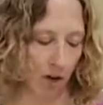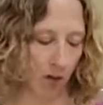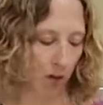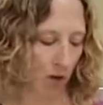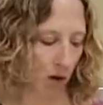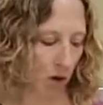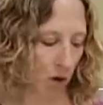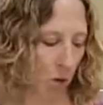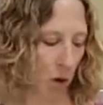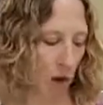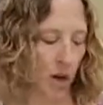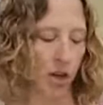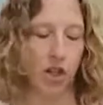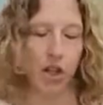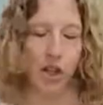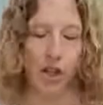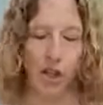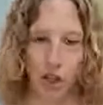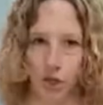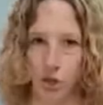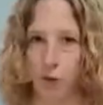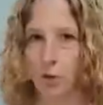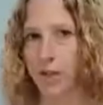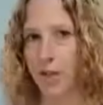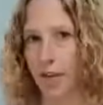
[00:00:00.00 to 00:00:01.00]
So just
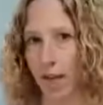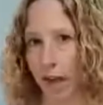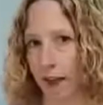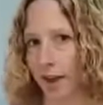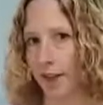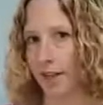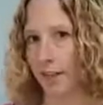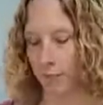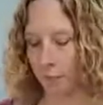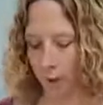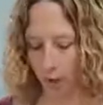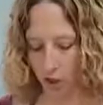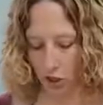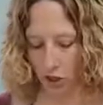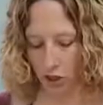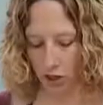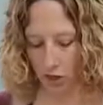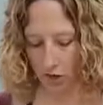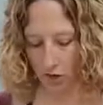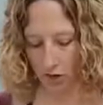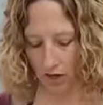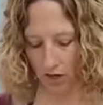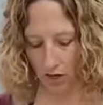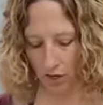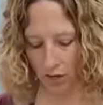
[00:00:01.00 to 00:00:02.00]
use, again, as much as
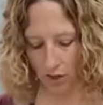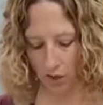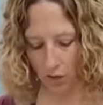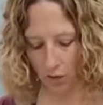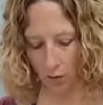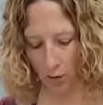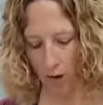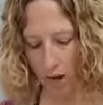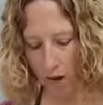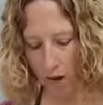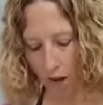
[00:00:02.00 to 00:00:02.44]
you need to.